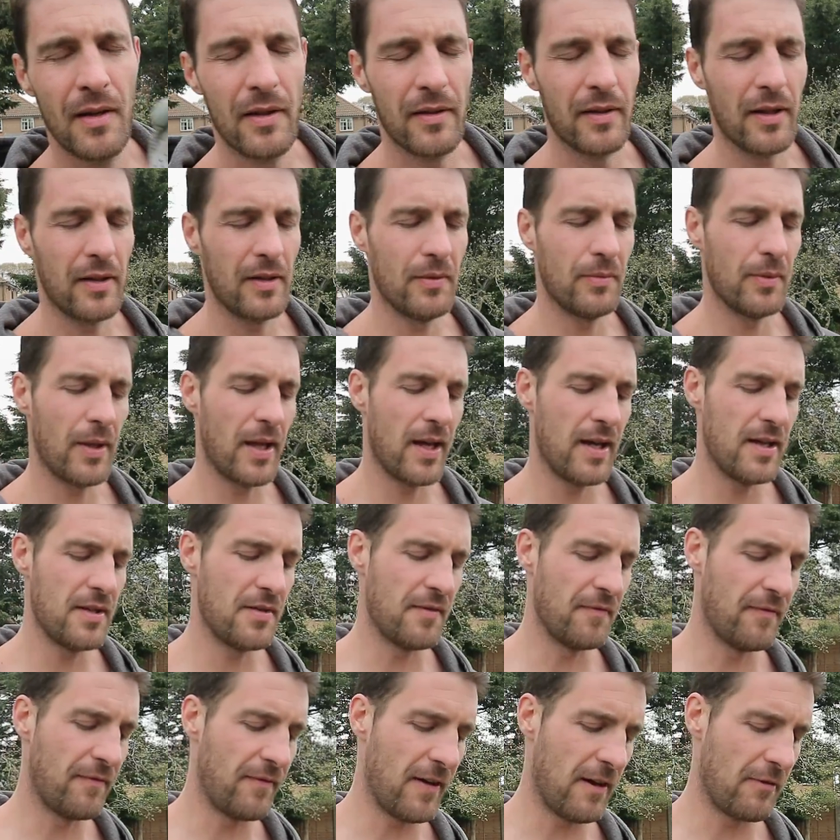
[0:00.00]
Don't know what that is
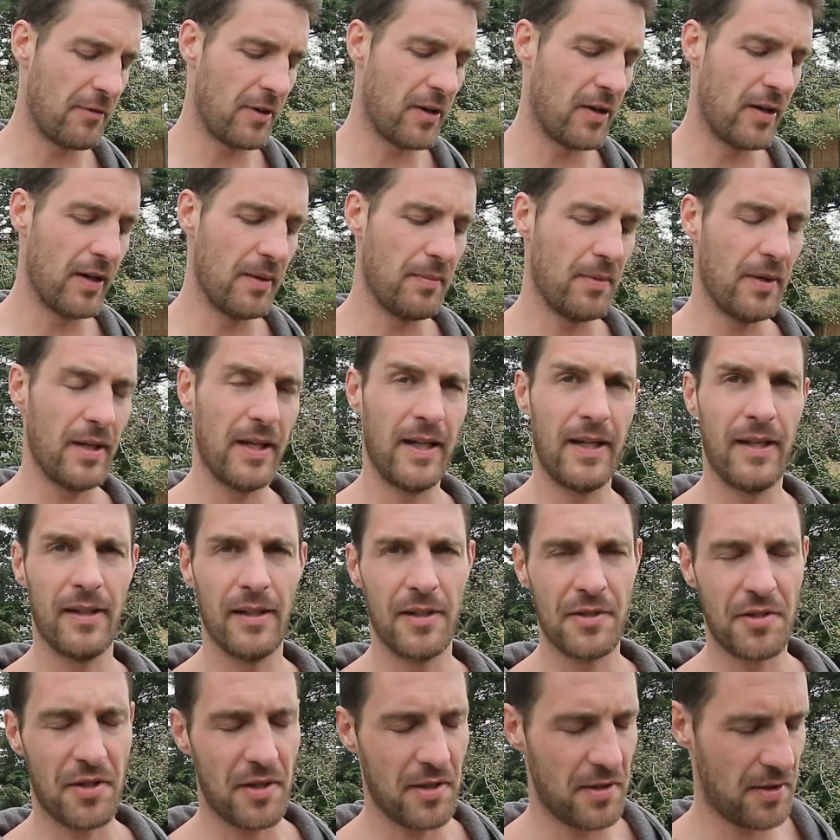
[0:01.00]
in Fahrenheit, but in
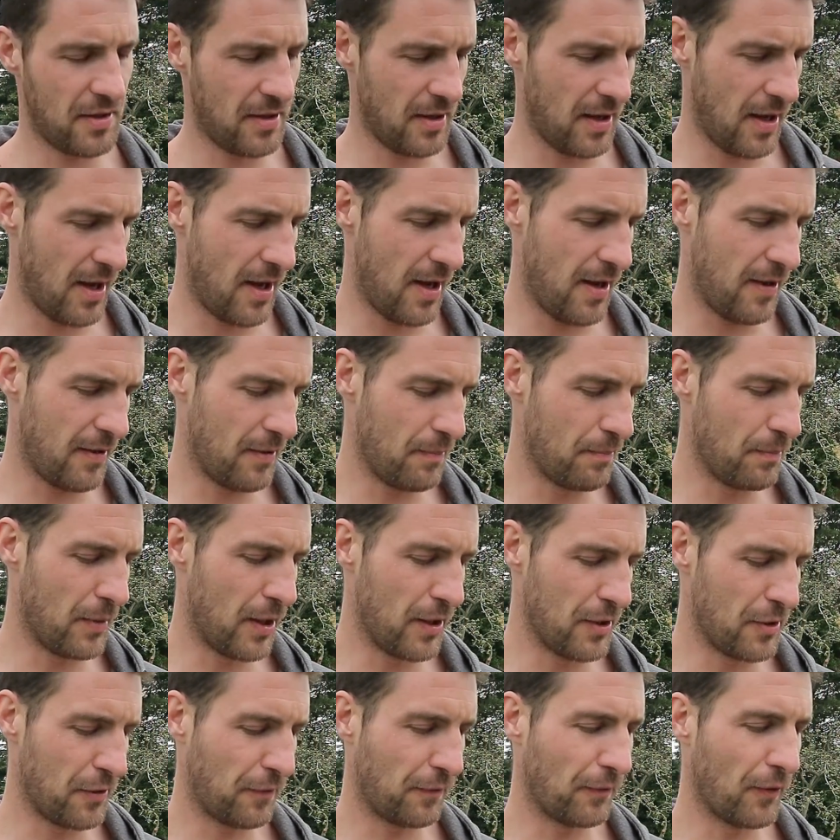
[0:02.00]
English it's
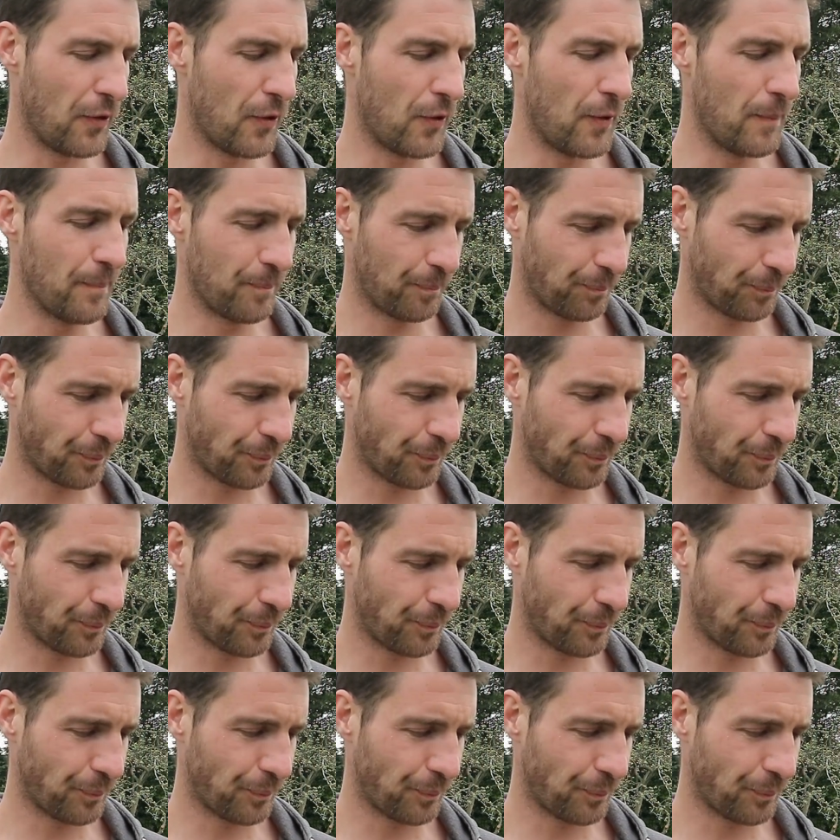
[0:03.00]
-4,